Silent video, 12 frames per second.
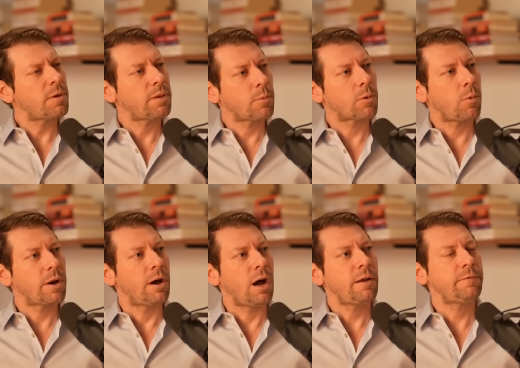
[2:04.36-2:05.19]
of them are one
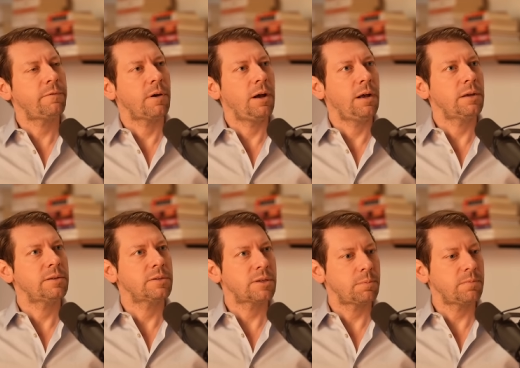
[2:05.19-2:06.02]
off. Uh,
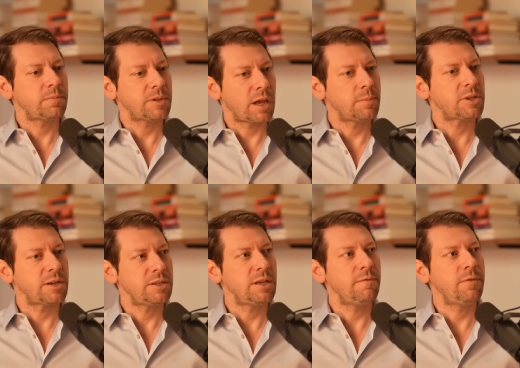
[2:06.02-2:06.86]
sometimes I
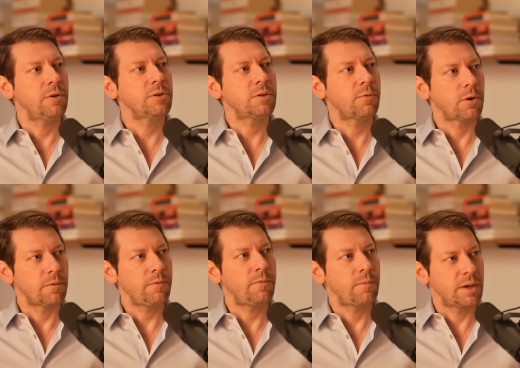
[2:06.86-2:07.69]
see folks for a,
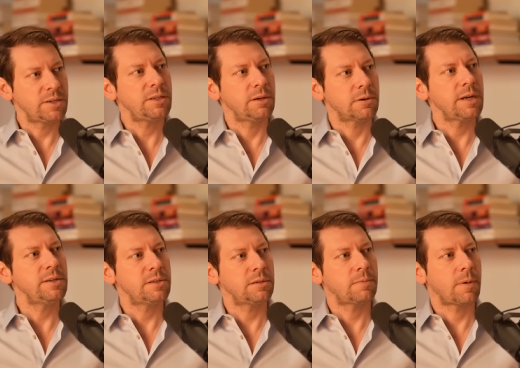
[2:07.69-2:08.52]
a
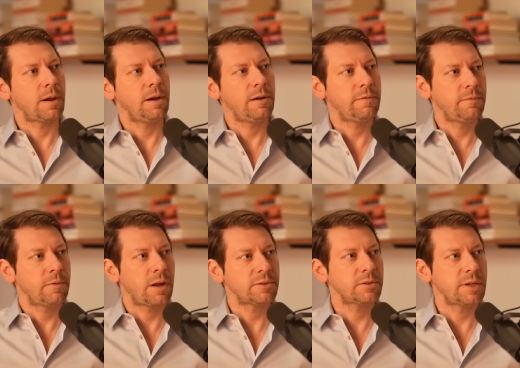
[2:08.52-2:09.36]
series of
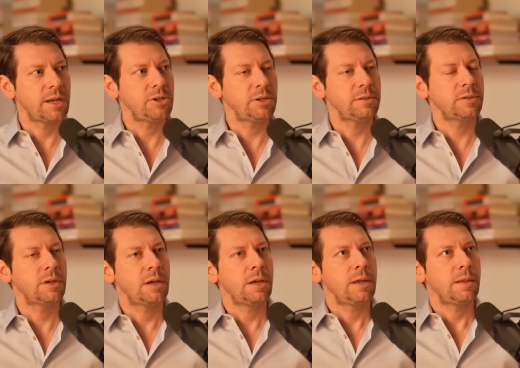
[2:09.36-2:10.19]
consultations,
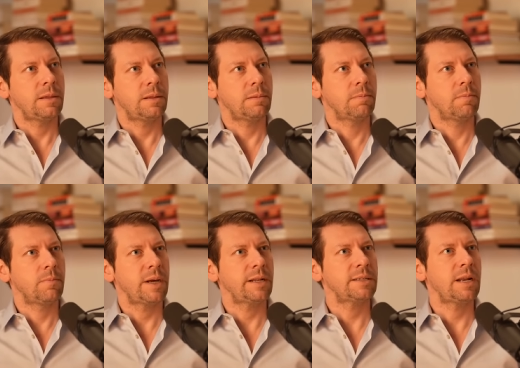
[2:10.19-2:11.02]

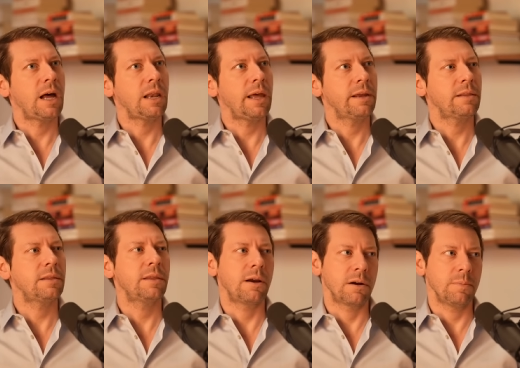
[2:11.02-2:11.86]
but it's not like
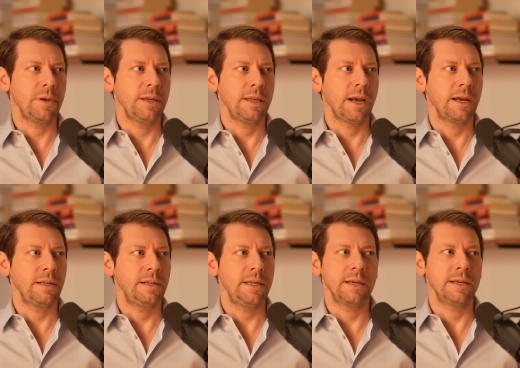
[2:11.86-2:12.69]
therapy. The
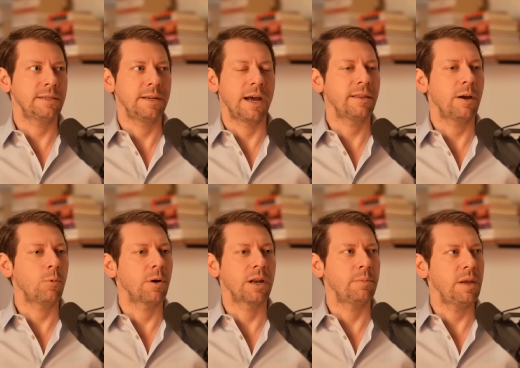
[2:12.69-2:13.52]
idea is not that
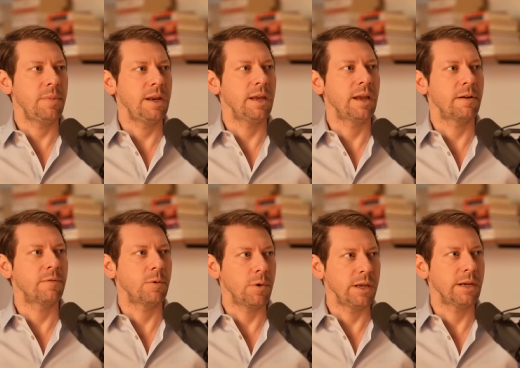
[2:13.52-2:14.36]
we're going to be meeting every
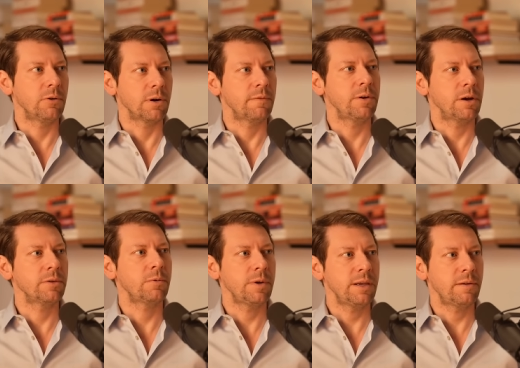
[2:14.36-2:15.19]
week or every other
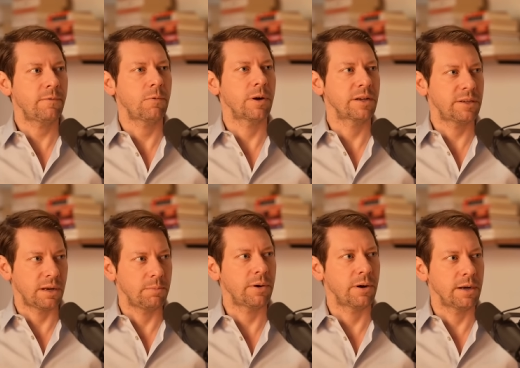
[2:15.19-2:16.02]
week for an
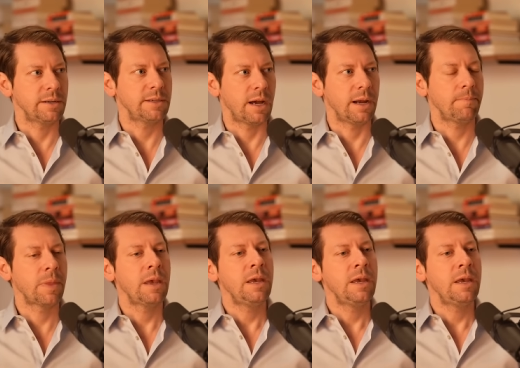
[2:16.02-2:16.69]
extended period of time.